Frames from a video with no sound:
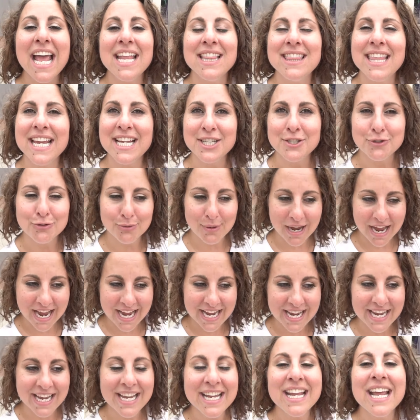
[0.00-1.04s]
they dry
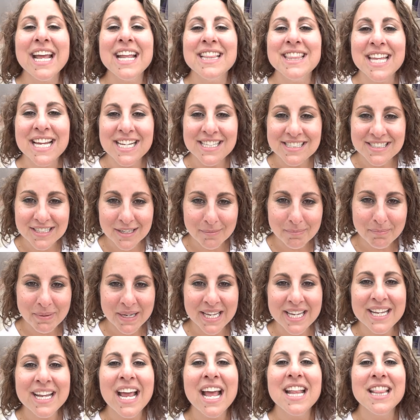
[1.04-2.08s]
it, they dip
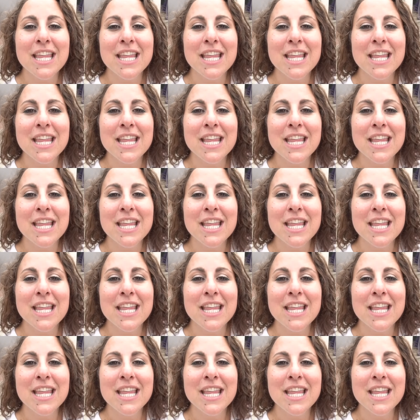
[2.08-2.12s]
it,